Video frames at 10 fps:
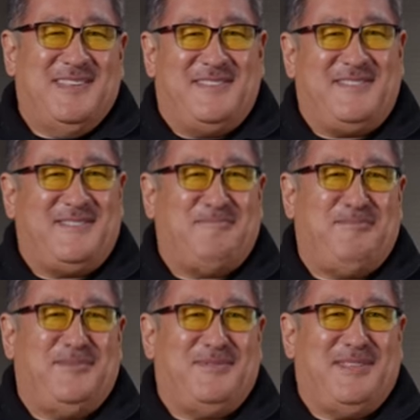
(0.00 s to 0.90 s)
this
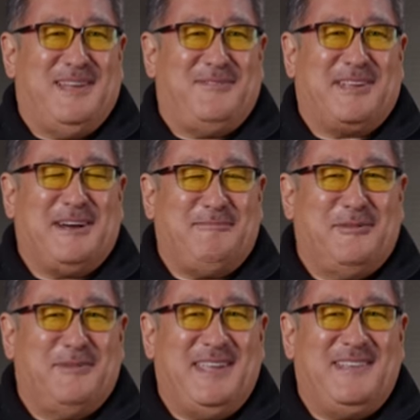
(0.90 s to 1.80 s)
every couple
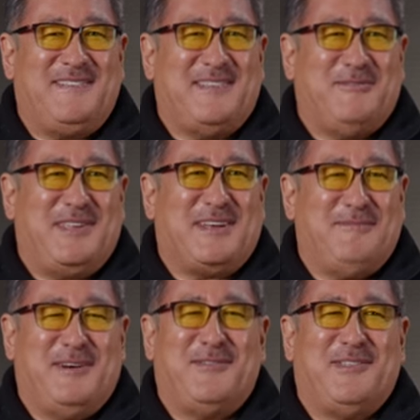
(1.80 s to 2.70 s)
of weeks, and we come
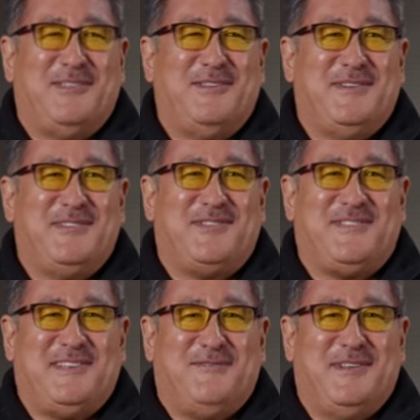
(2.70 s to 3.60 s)
out with a new
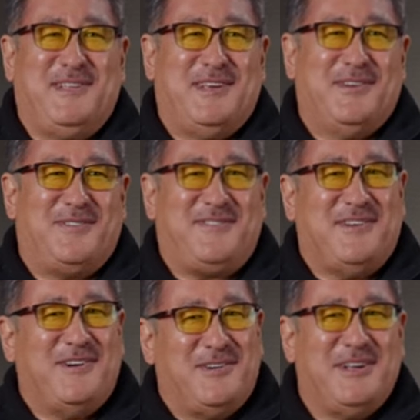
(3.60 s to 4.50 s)
interesting video.
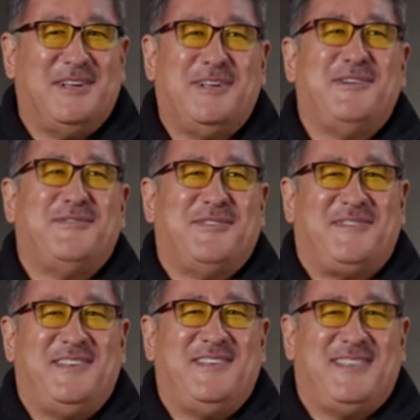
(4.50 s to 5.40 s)
So we'll
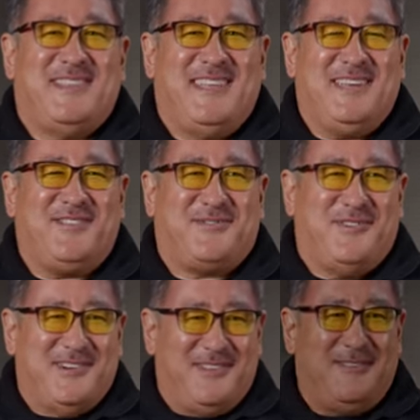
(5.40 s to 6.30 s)
see you in the next
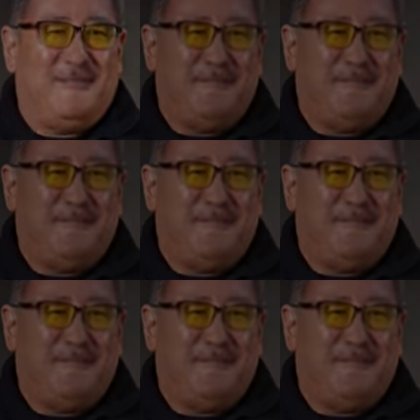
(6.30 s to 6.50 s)
one.